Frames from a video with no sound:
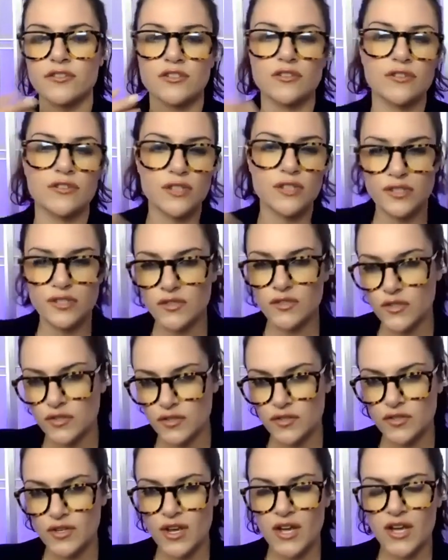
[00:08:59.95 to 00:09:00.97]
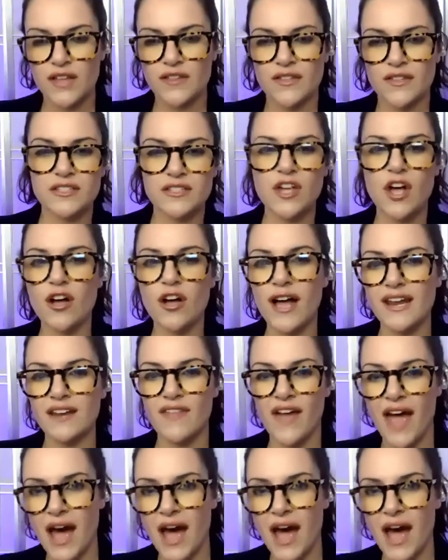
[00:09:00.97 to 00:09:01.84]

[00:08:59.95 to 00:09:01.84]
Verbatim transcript: so this this this is all kind of